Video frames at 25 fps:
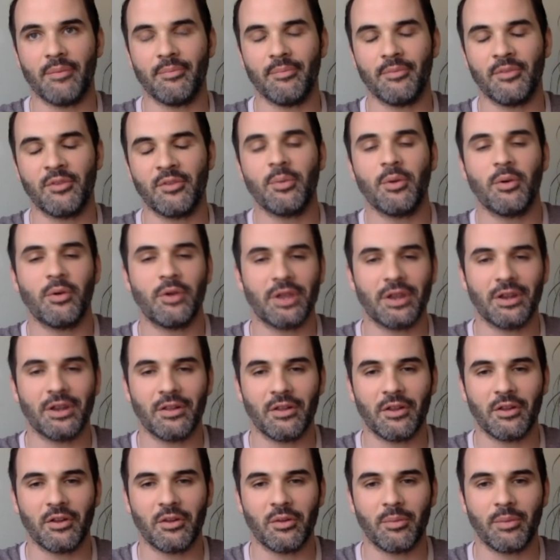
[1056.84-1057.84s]
spoken a
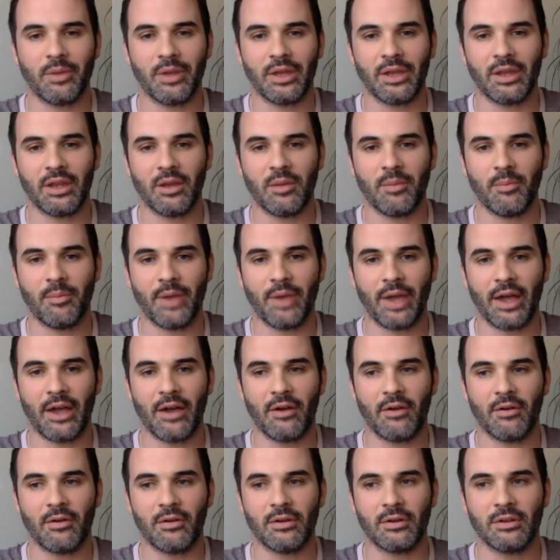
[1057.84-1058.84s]
little bit
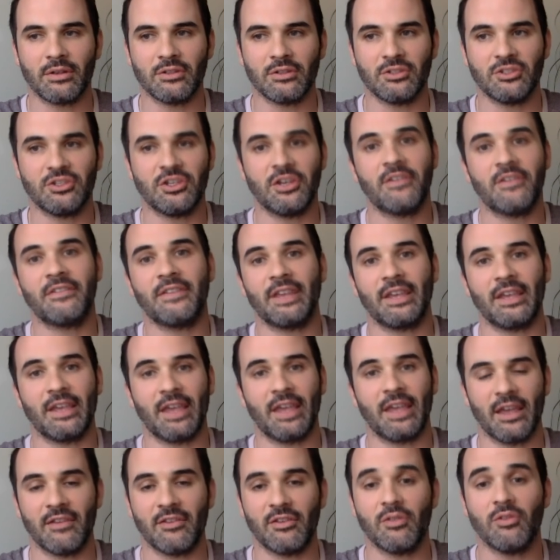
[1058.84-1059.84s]
about, just in
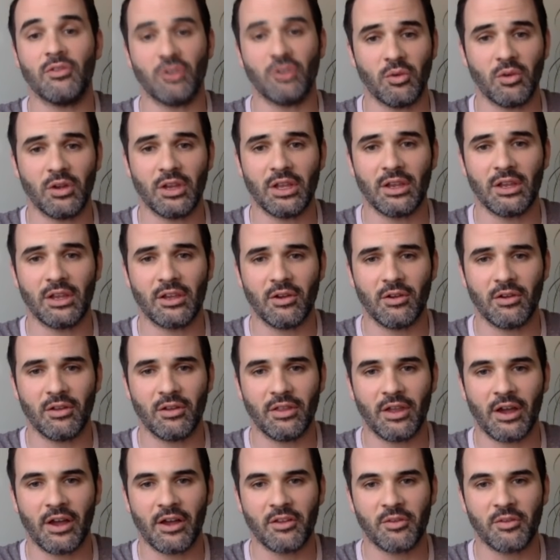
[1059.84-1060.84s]
case you do need to go to
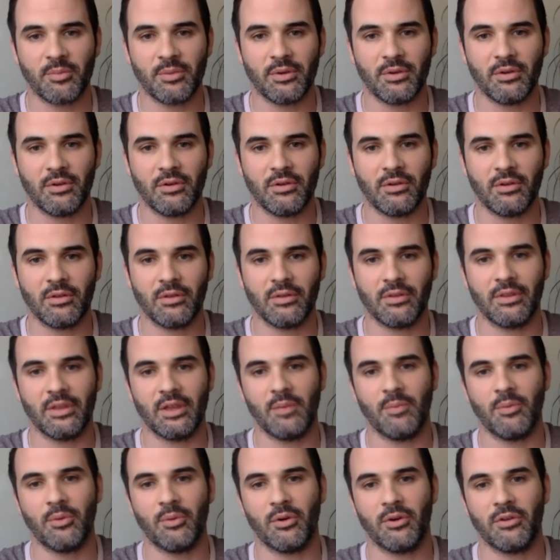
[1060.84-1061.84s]
the hospital, the
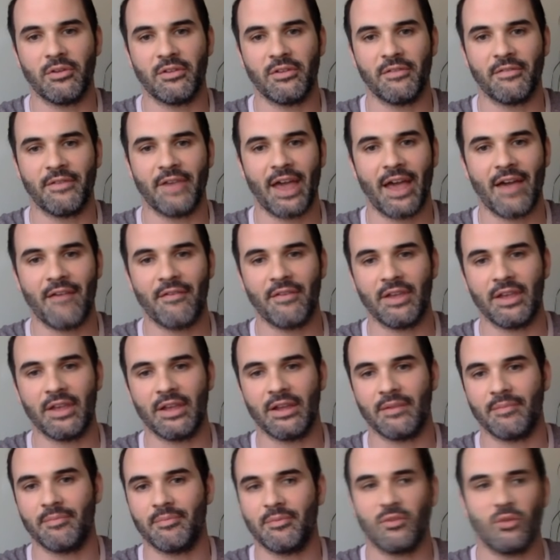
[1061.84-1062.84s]
importance of
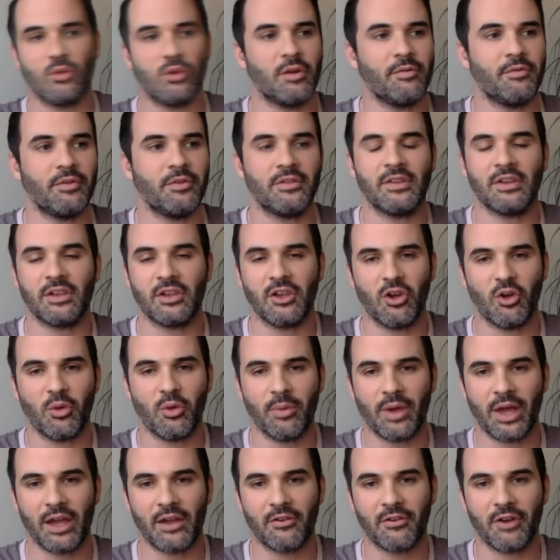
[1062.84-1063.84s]
having sort of a to-go
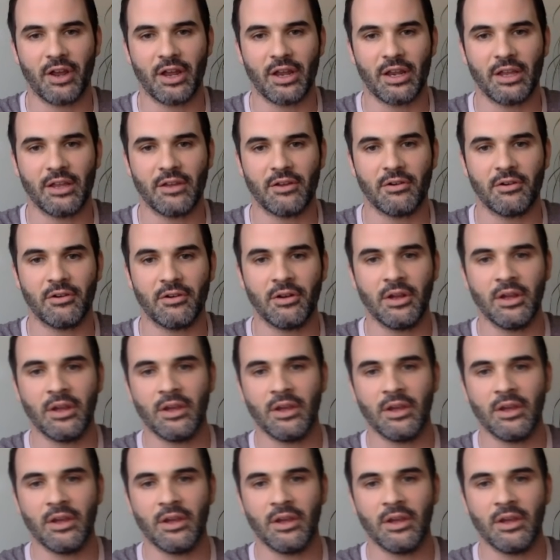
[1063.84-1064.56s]
bag ready, or